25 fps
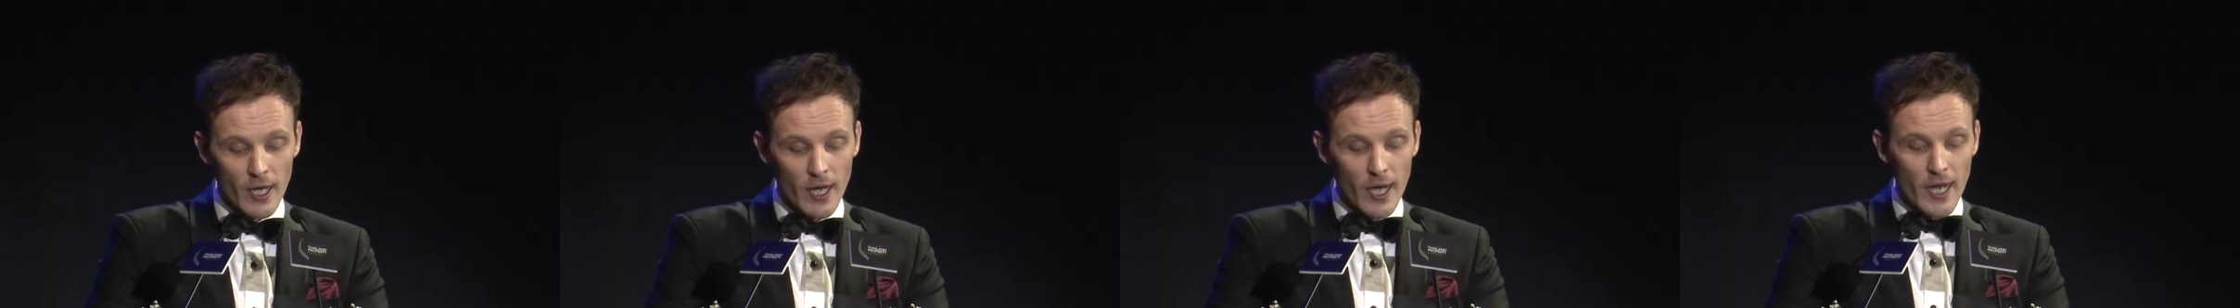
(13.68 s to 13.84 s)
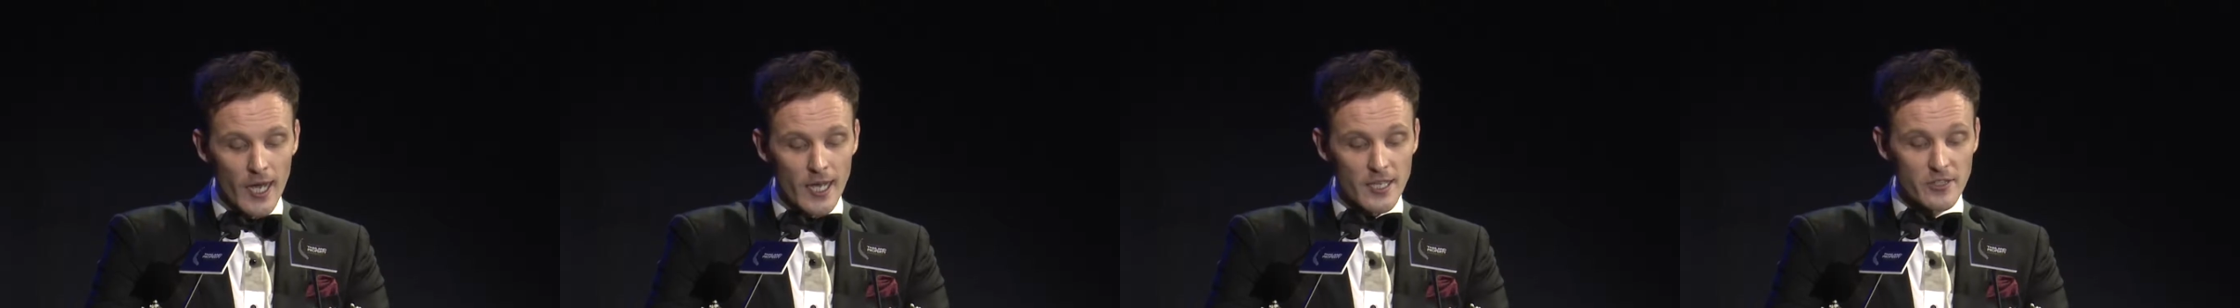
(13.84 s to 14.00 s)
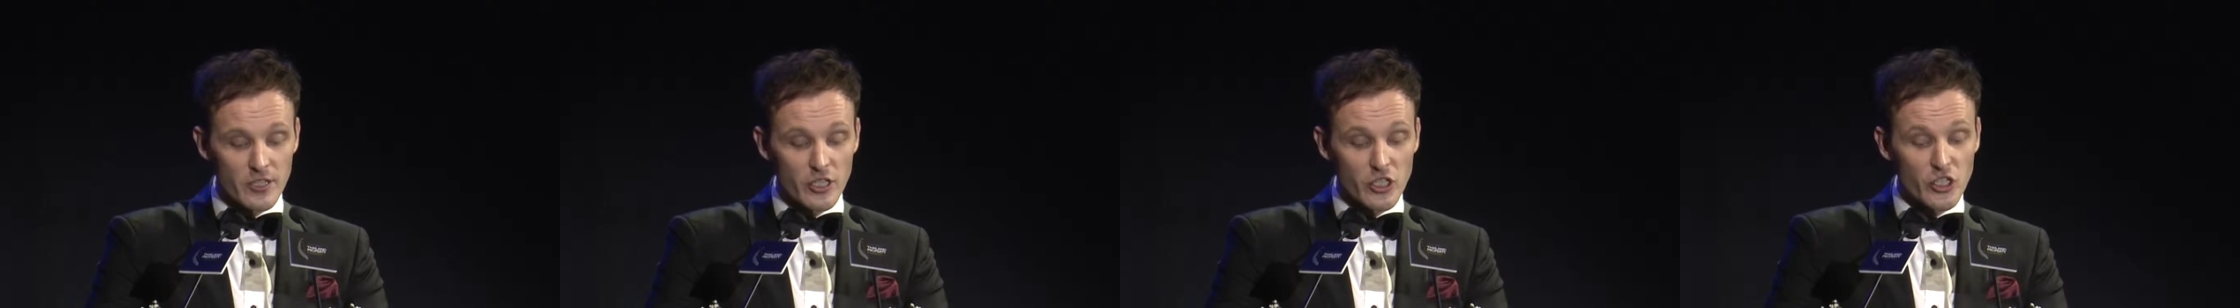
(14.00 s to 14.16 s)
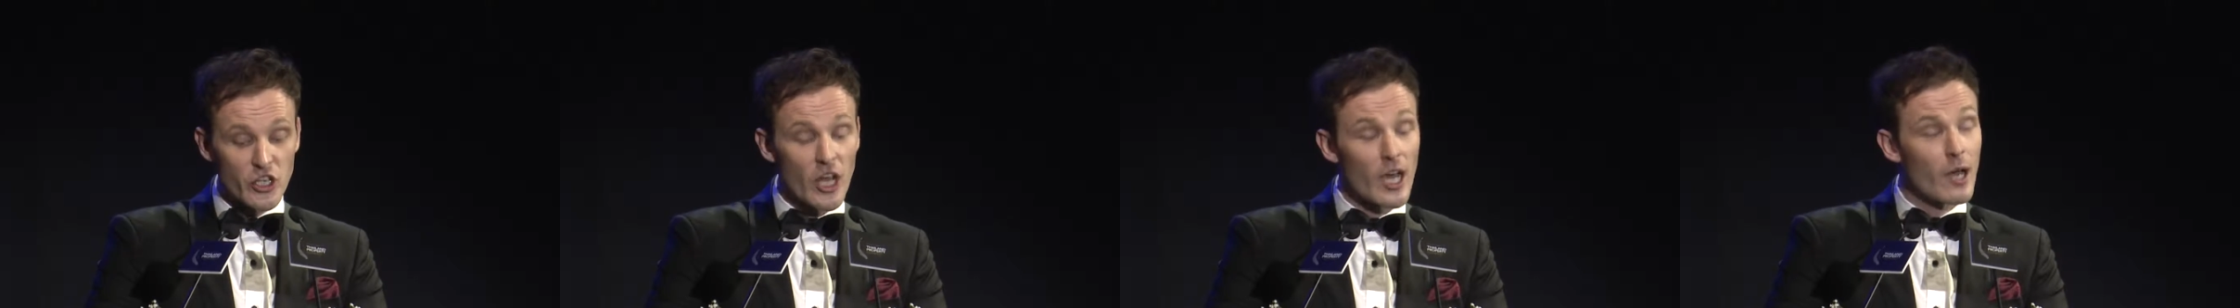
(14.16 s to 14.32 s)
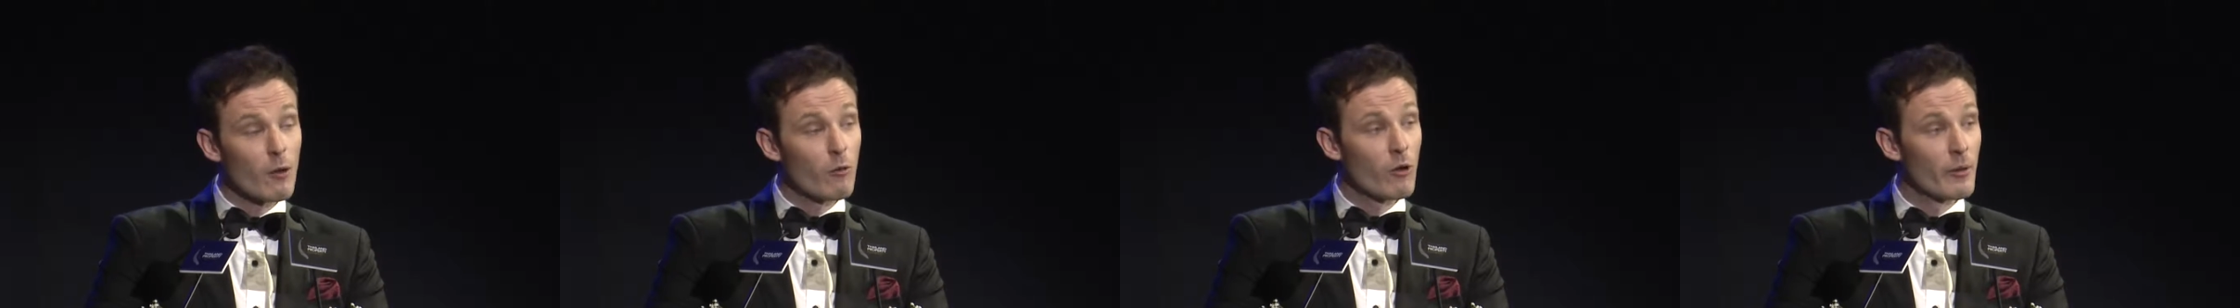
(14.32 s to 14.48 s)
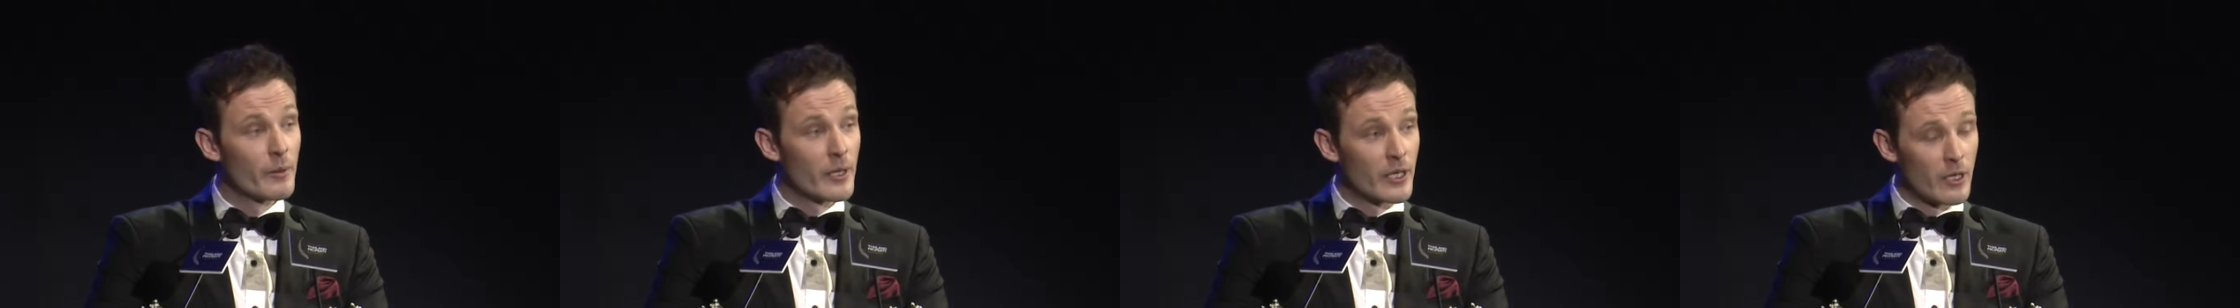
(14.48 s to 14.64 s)
is the
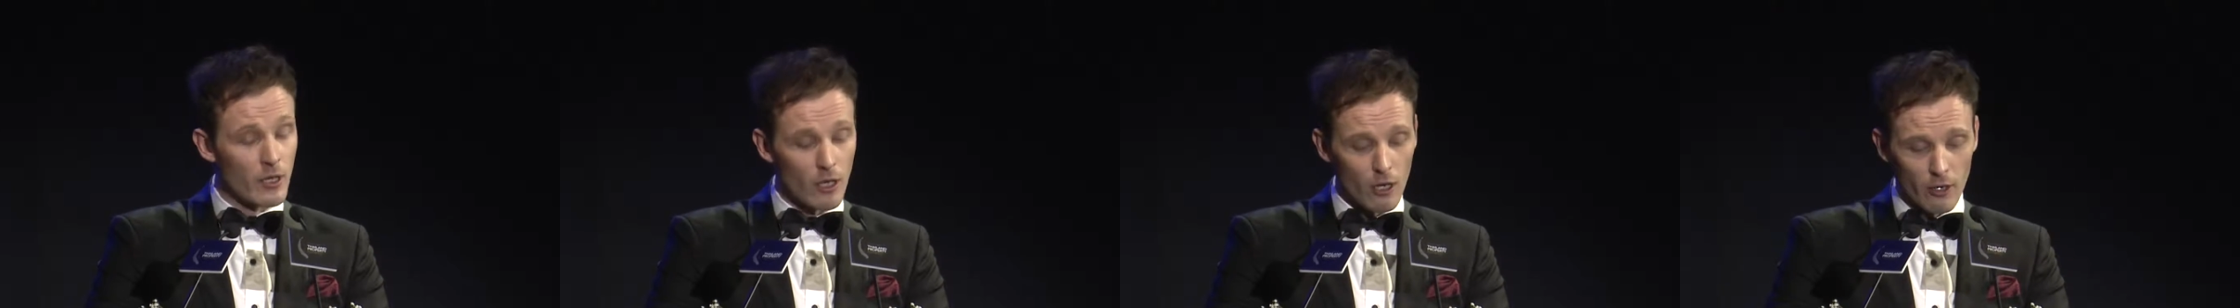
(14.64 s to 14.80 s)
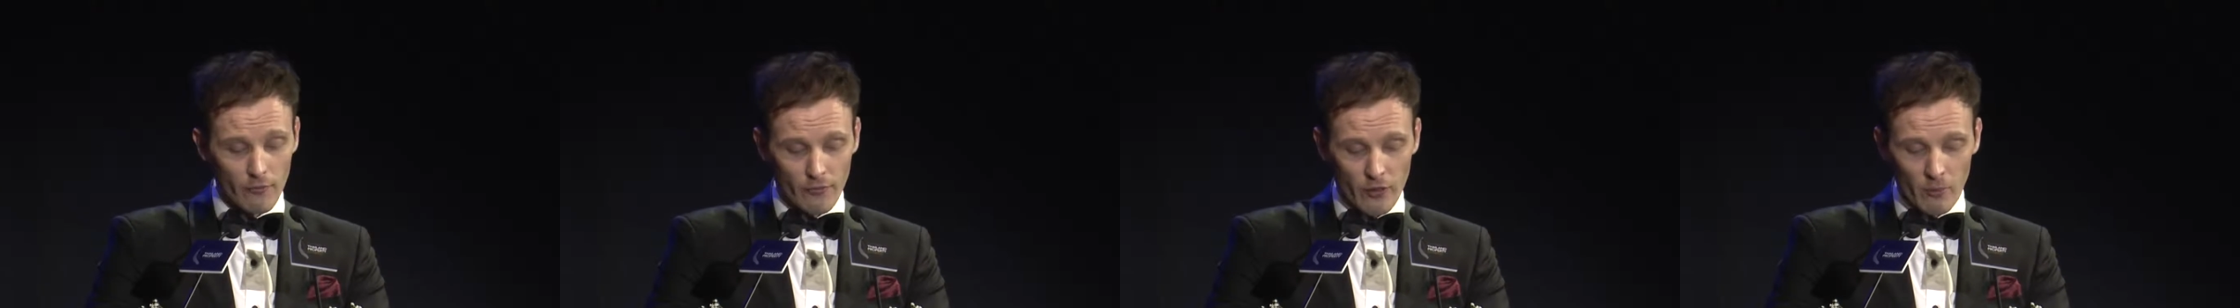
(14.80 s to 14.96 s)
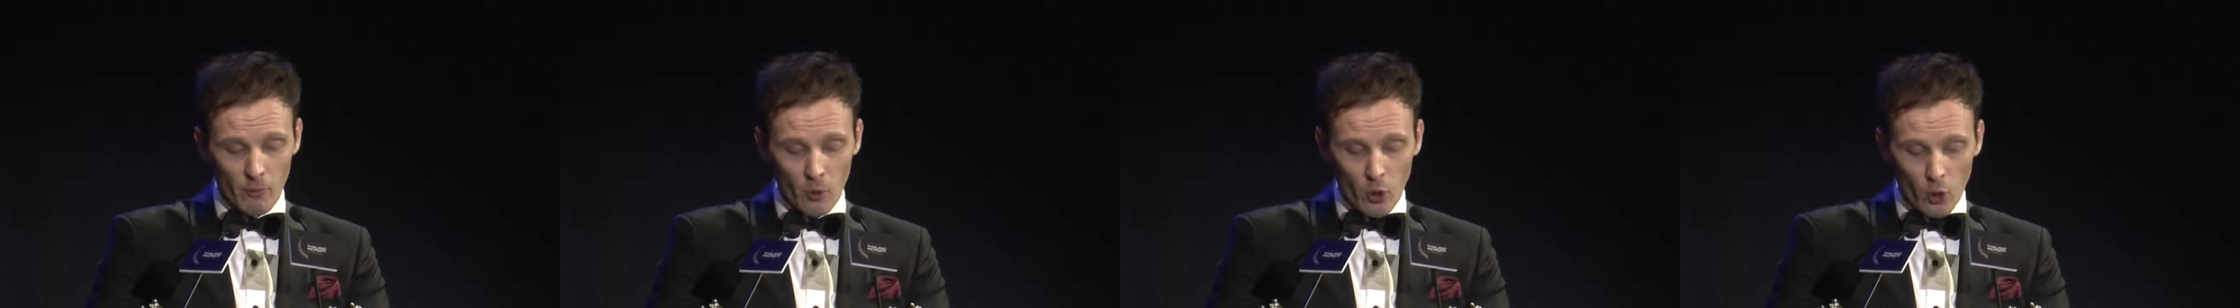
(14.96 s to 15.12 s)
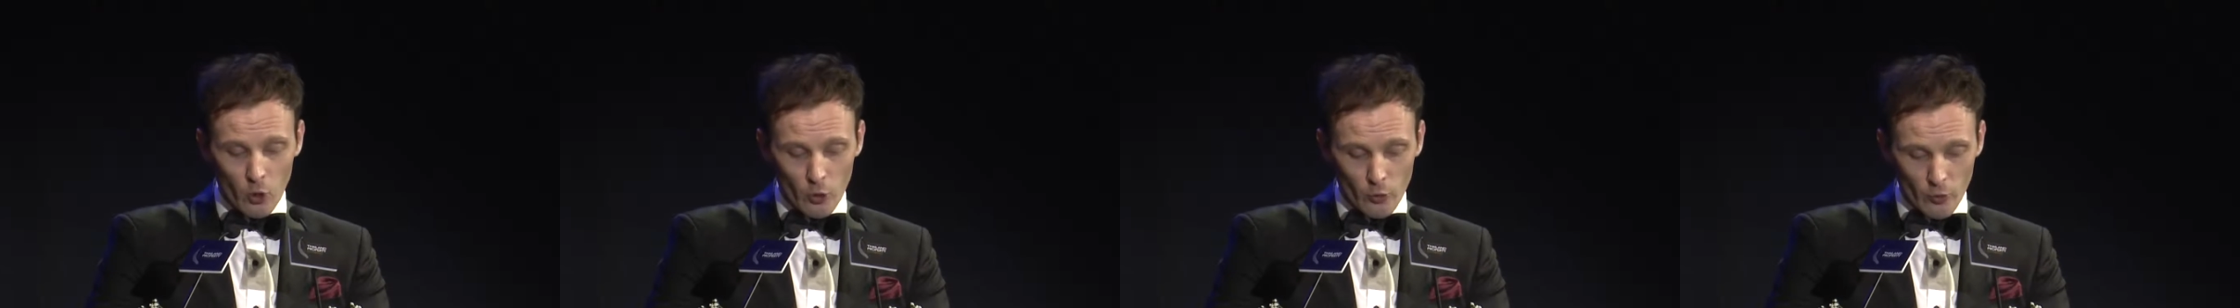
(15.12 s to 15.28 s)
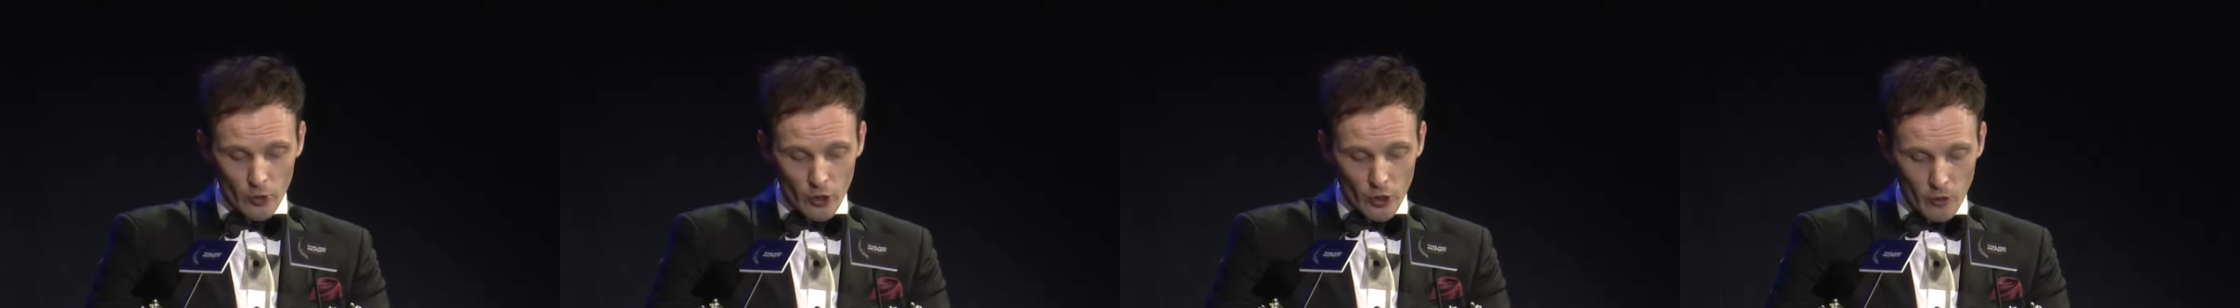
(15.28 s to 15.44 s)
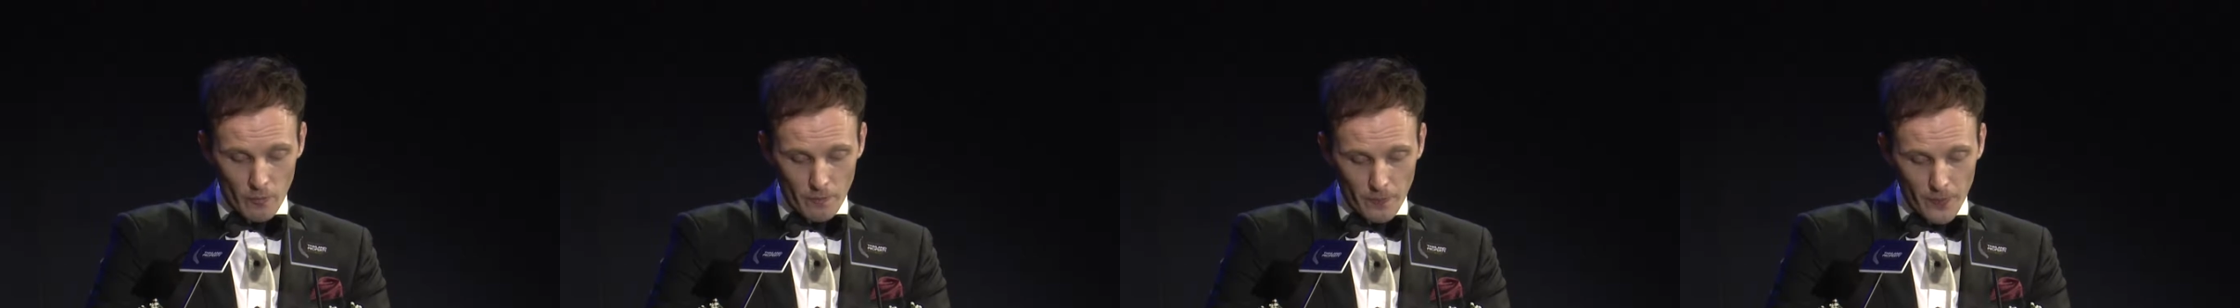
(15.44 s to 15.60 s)
chairwoman of the Mall
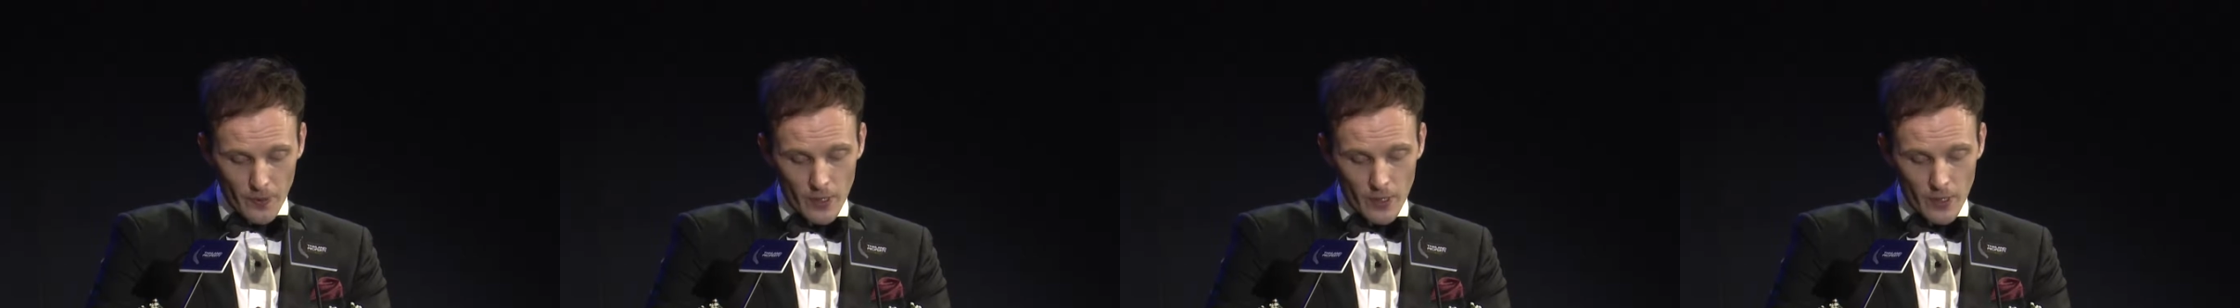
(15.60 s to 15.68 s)
Group,